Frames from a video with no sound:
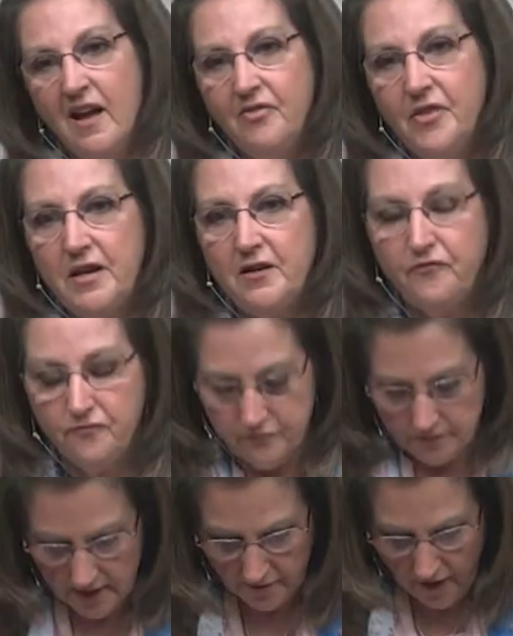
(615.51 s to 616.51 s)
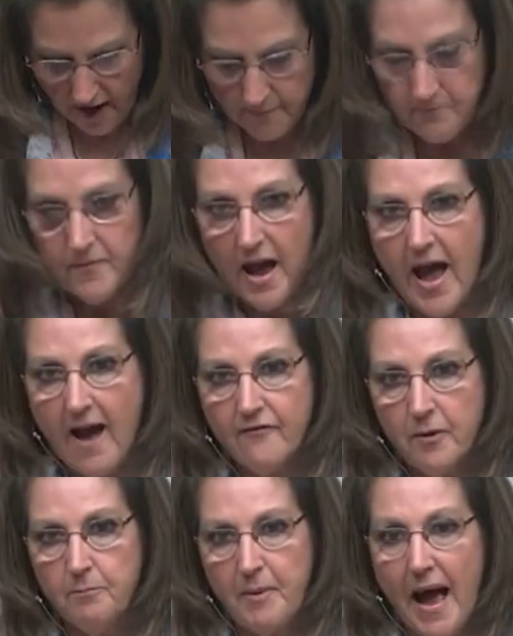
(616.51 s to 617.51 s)
Then if, if I have a
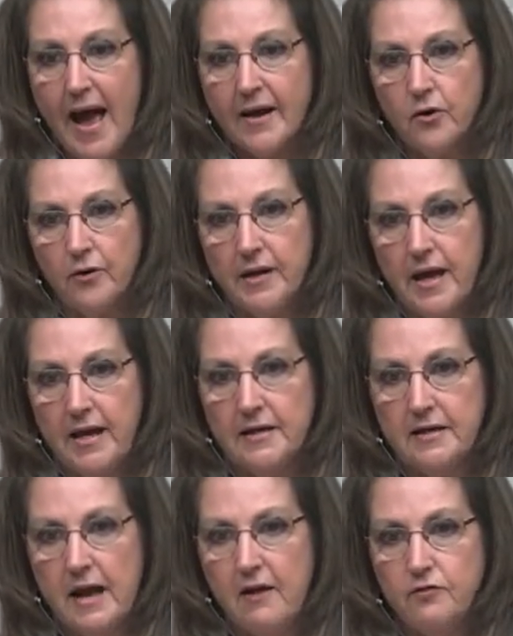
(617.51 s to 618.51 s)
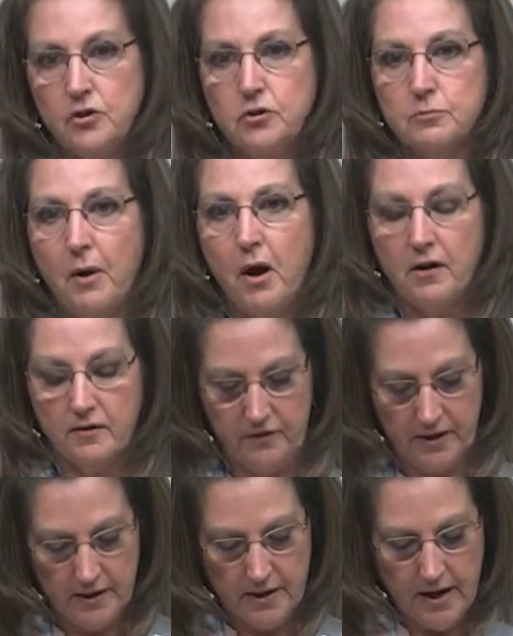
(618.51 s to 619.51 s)
bag on hand and I've used part of it,